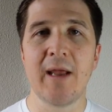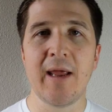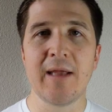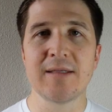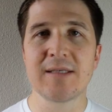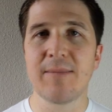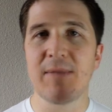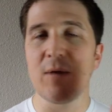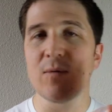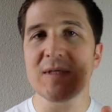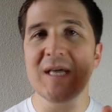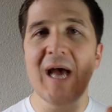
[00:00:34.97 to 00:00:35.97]
and
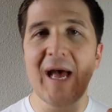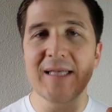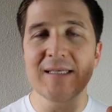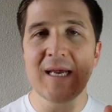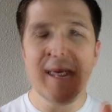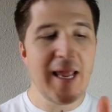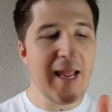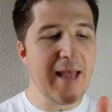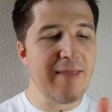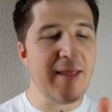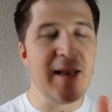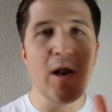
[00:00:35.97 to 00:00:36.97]
something was cut
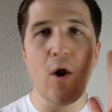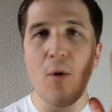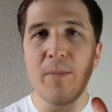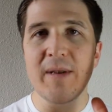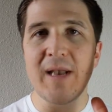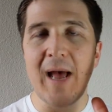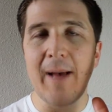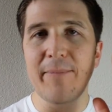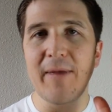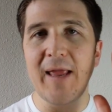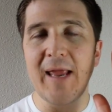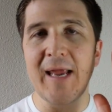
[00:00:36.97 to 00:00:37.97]
and then it opened
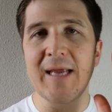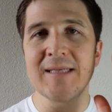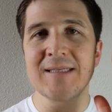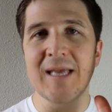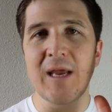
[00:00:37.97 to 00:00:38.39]
up and